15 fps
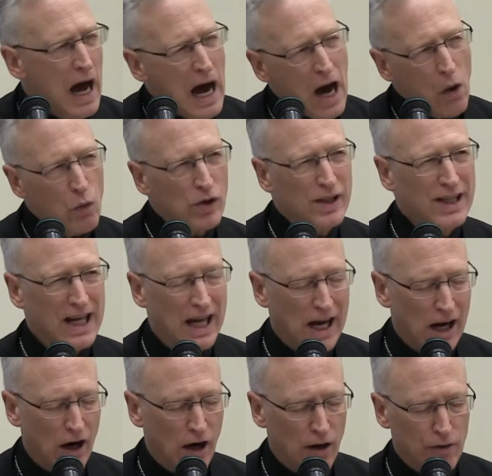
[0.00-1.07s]
our
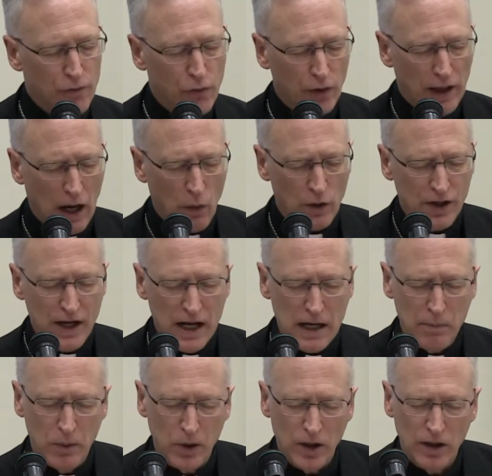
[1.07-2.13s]
care for our
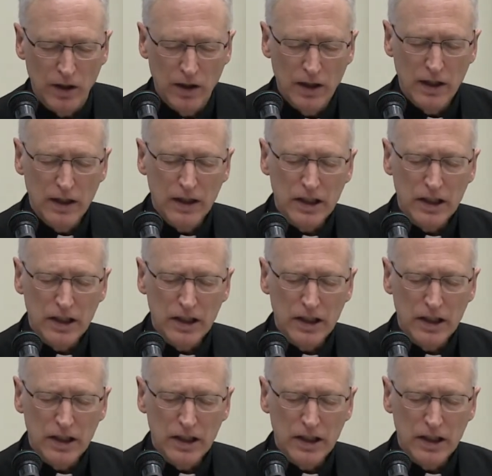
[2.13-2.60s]
neighbor